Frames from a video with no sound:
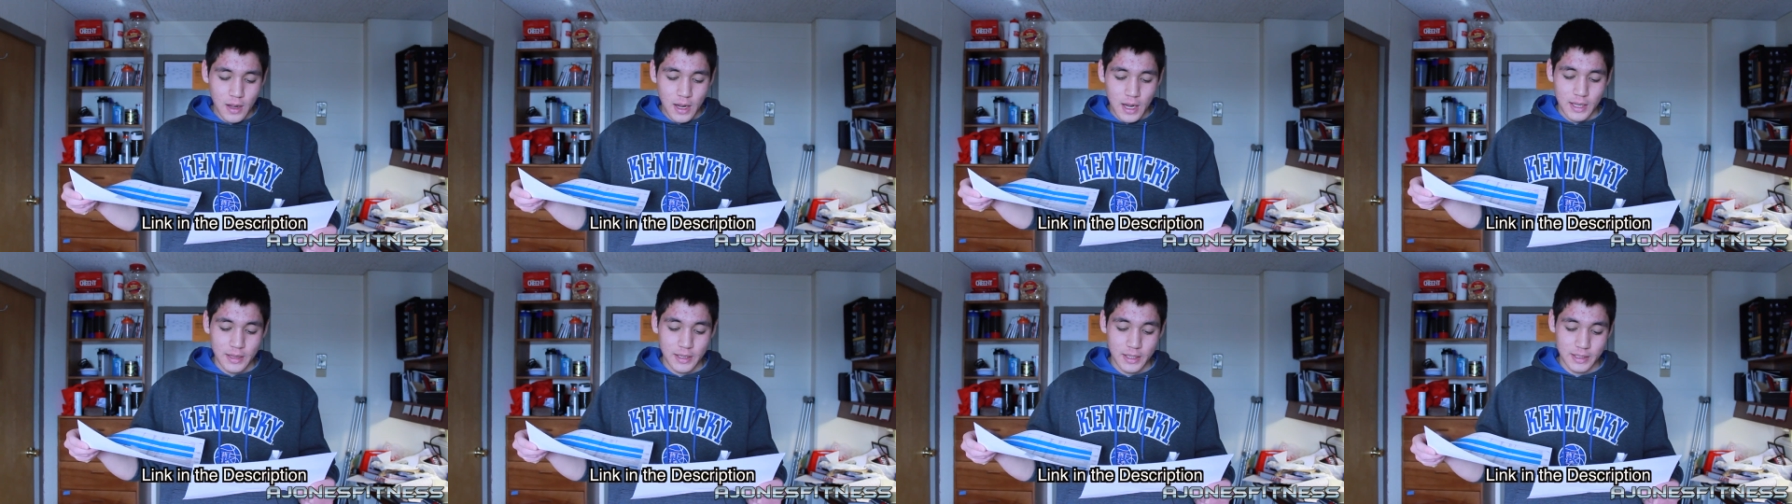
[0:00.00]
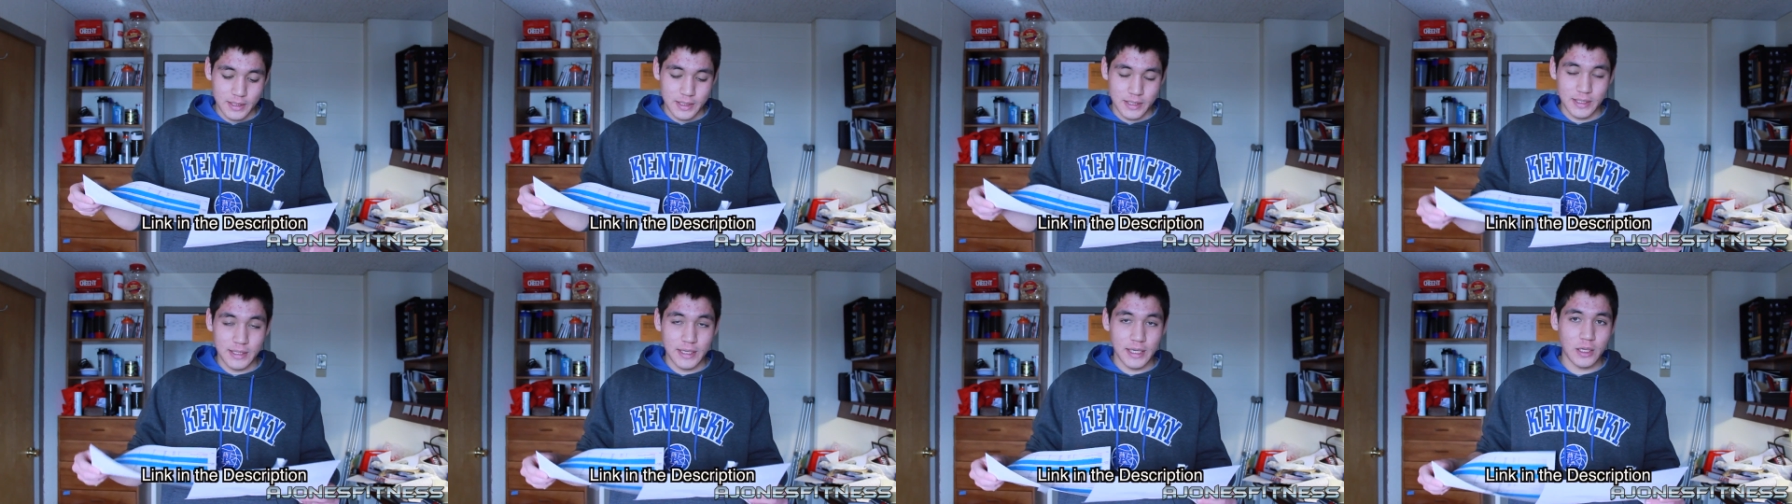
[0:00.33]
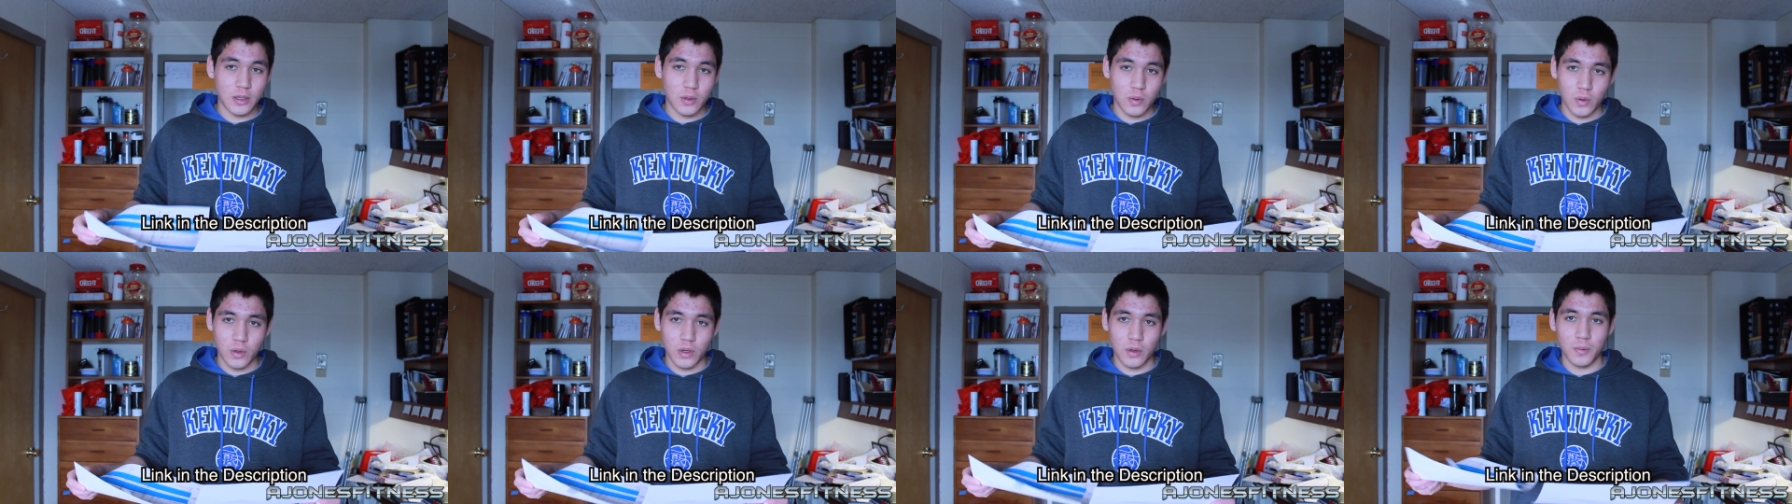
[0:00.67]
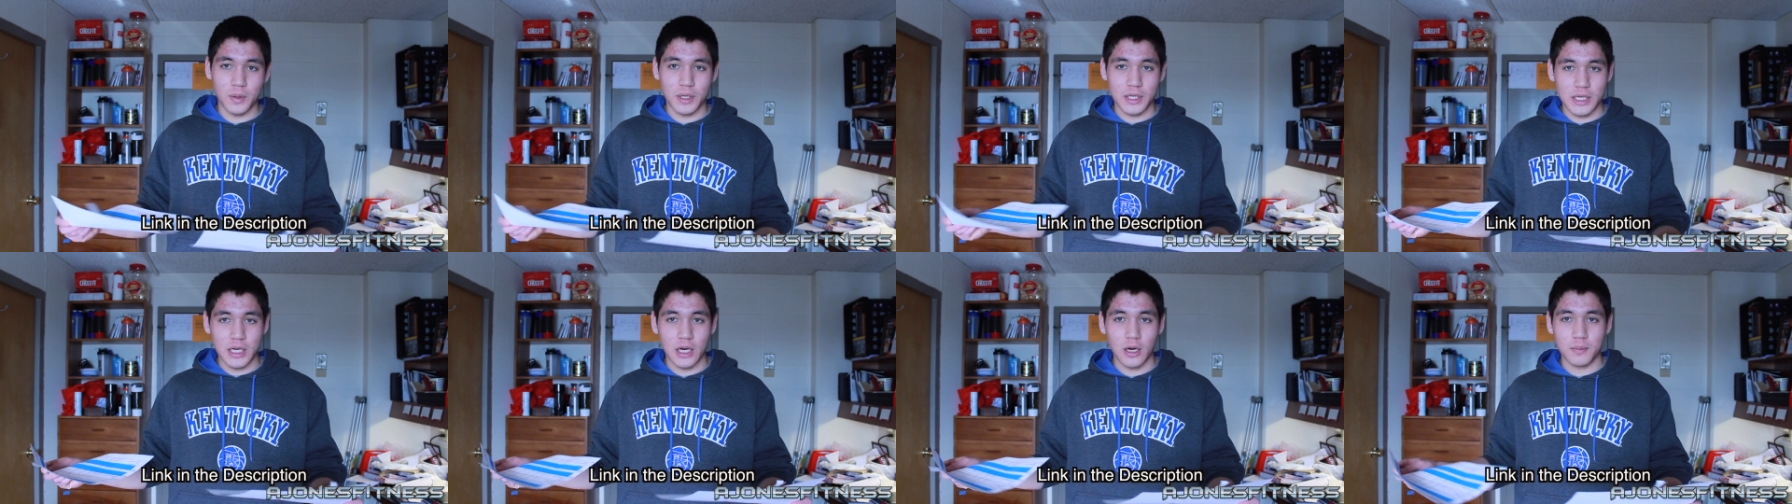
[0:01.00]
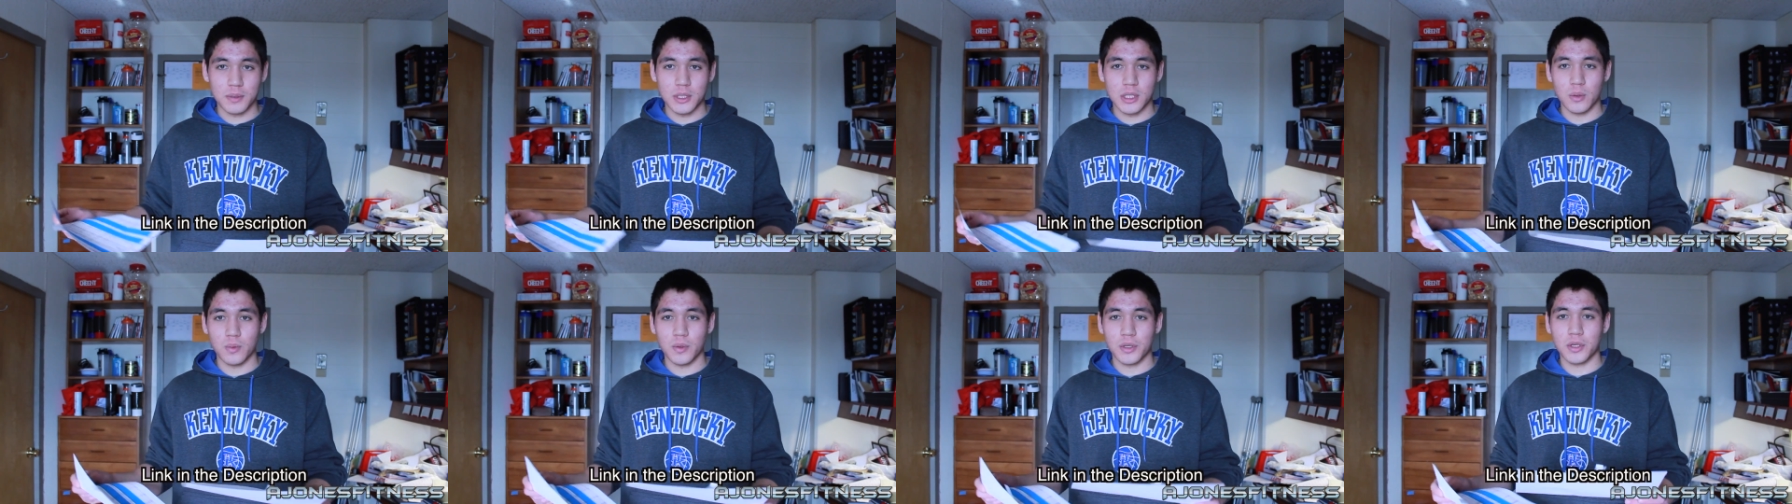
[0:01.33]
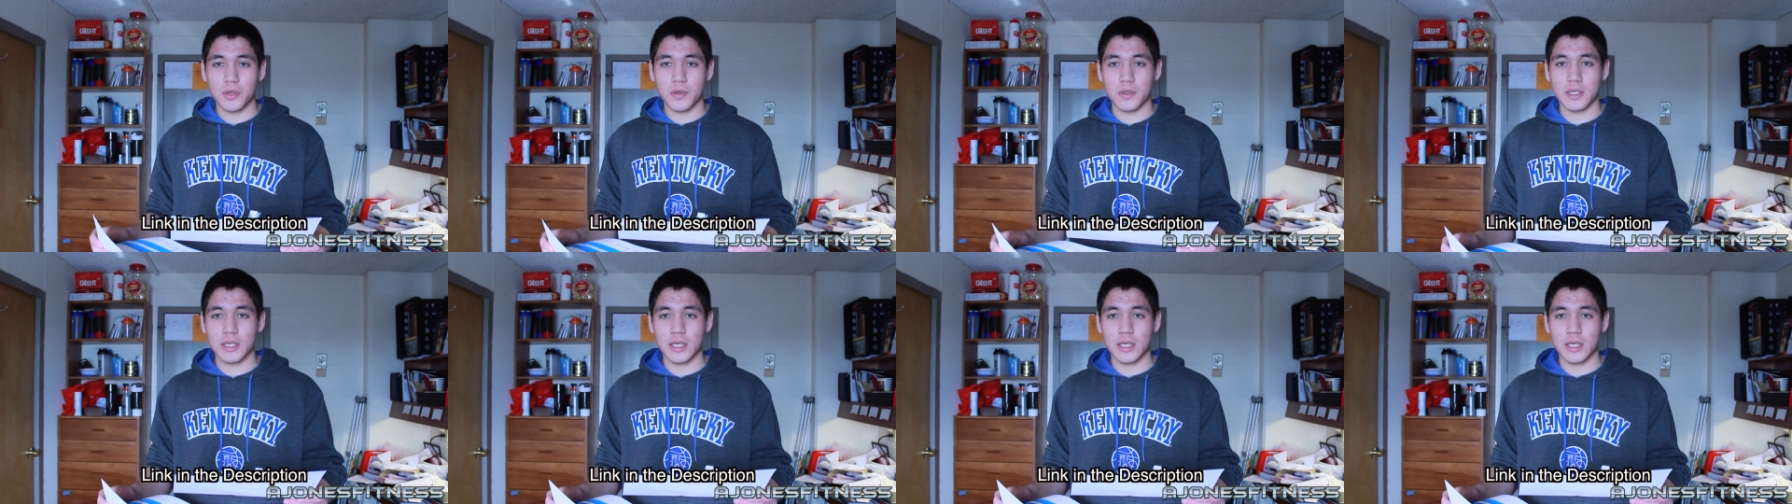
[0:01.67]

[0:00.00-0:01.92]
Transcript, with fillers: And then Z-Core, which helps you with your